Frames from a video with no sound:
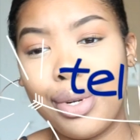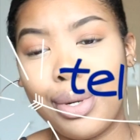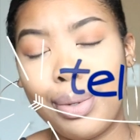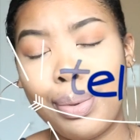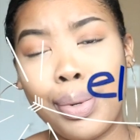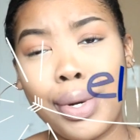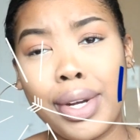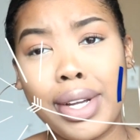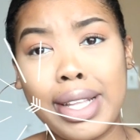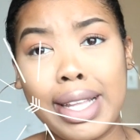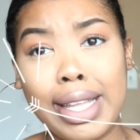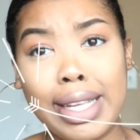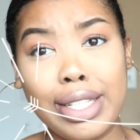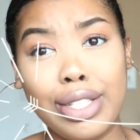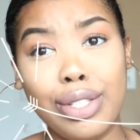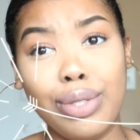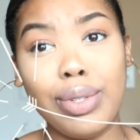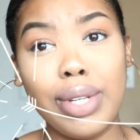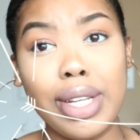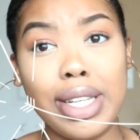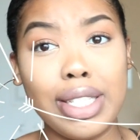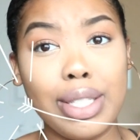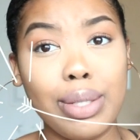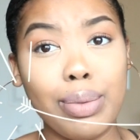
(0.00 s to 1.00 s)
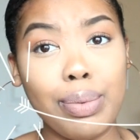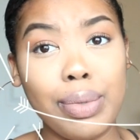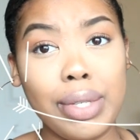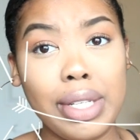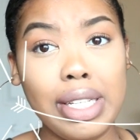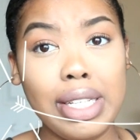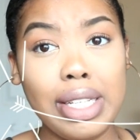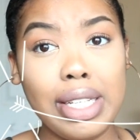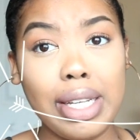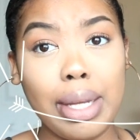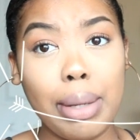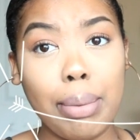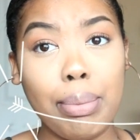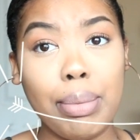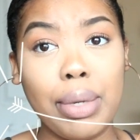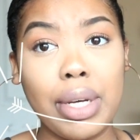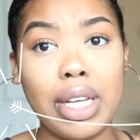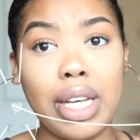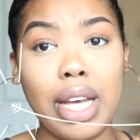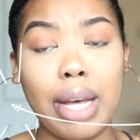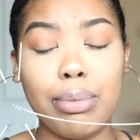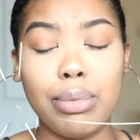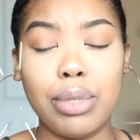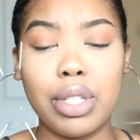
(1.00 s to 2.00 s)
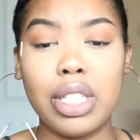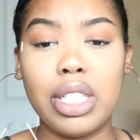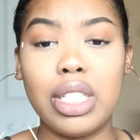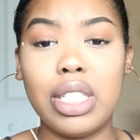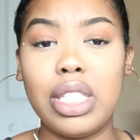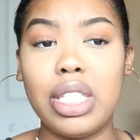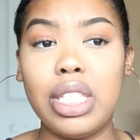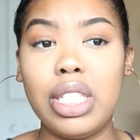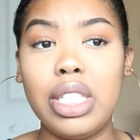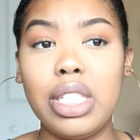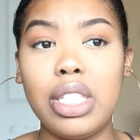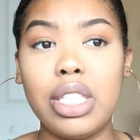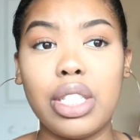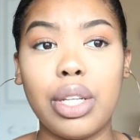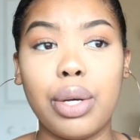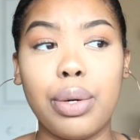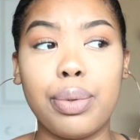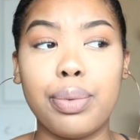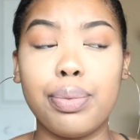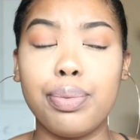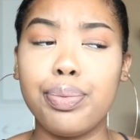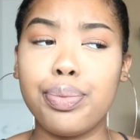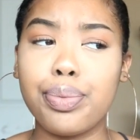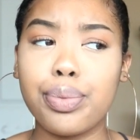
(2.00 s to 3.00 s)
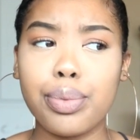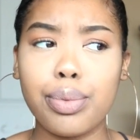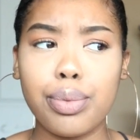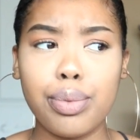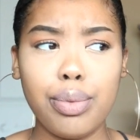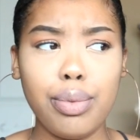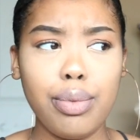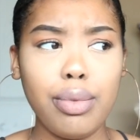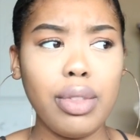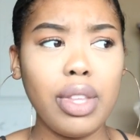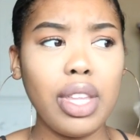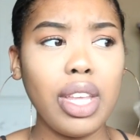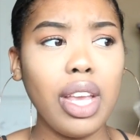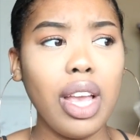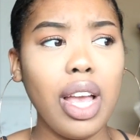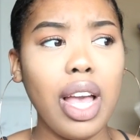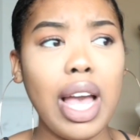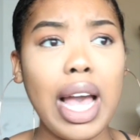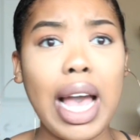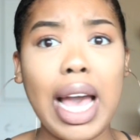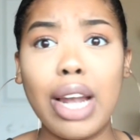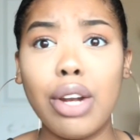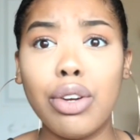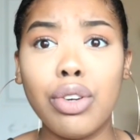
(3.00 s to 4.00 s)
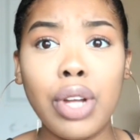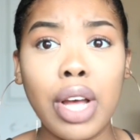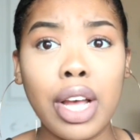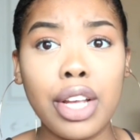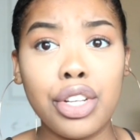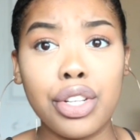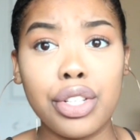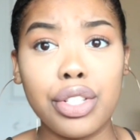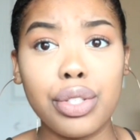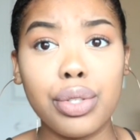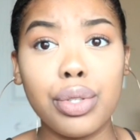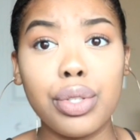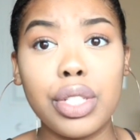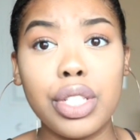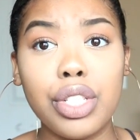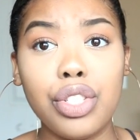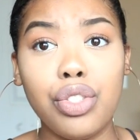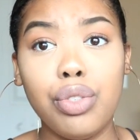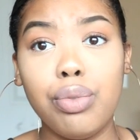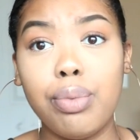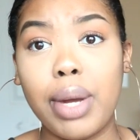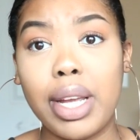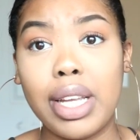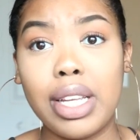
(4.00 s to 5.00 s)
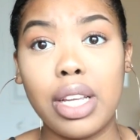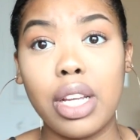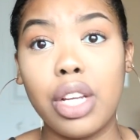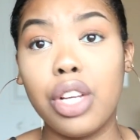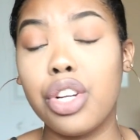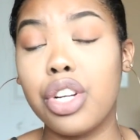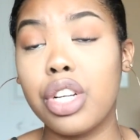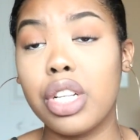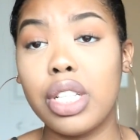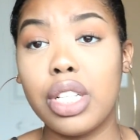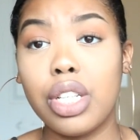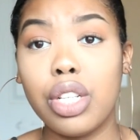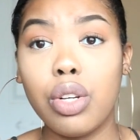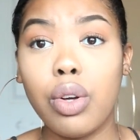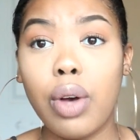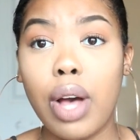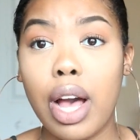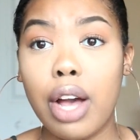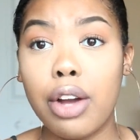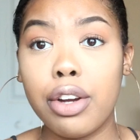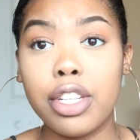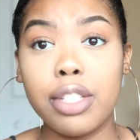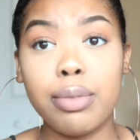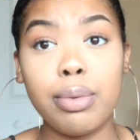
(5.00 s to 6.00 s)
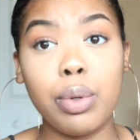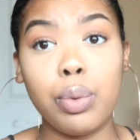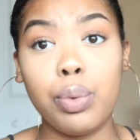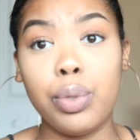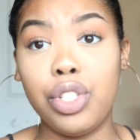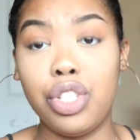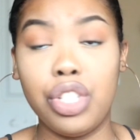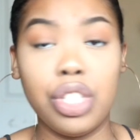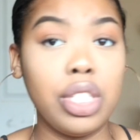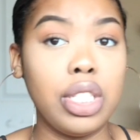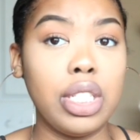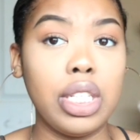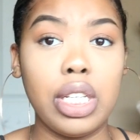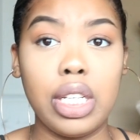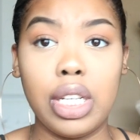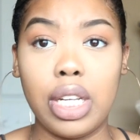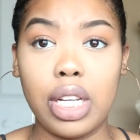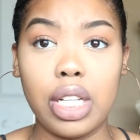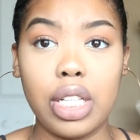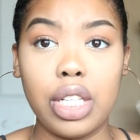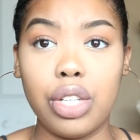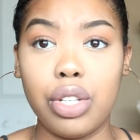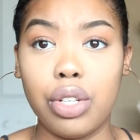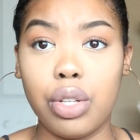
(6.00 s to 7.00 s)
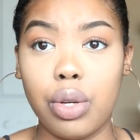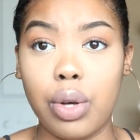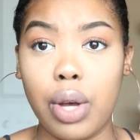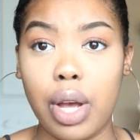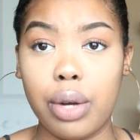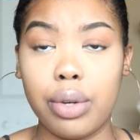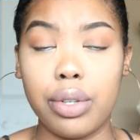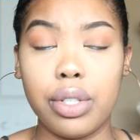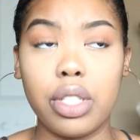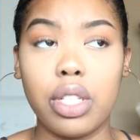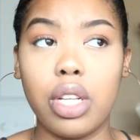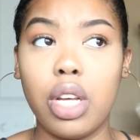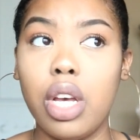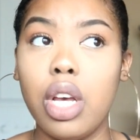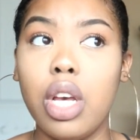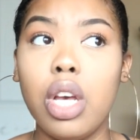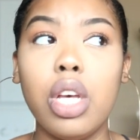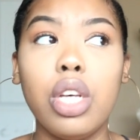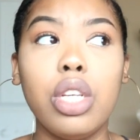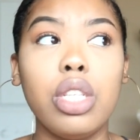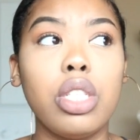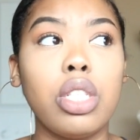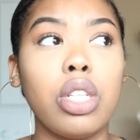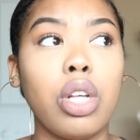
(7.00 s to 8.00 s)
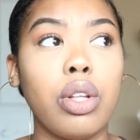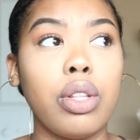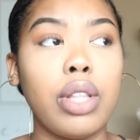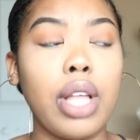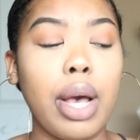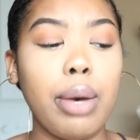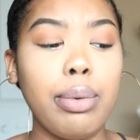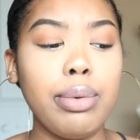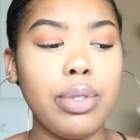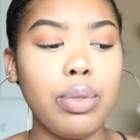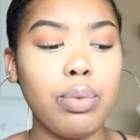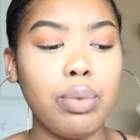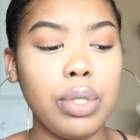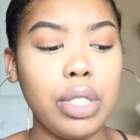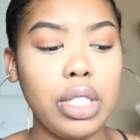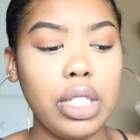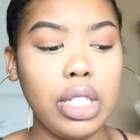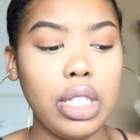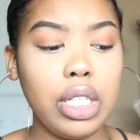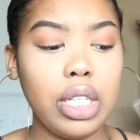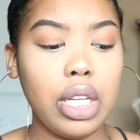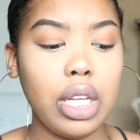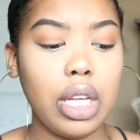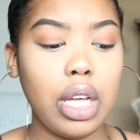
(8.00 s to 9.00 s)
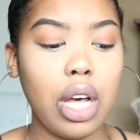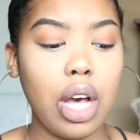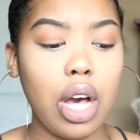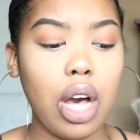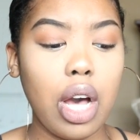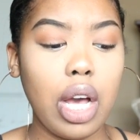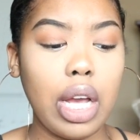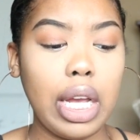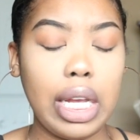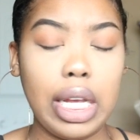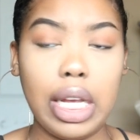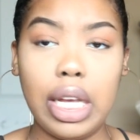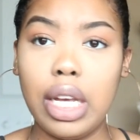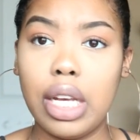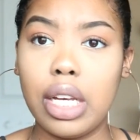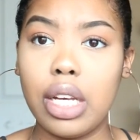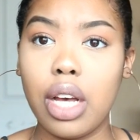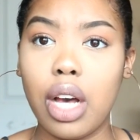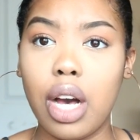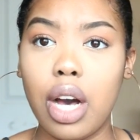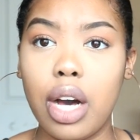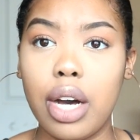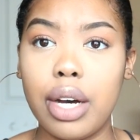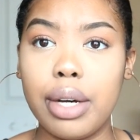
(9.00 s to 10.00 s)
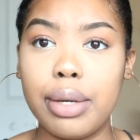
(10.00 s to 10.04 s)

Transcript: want to work like 2 days a week, but I'm gonna see. So I don't know how your school is. You might get your clinical hours, but we just didn't get clinical hours. So that was really it.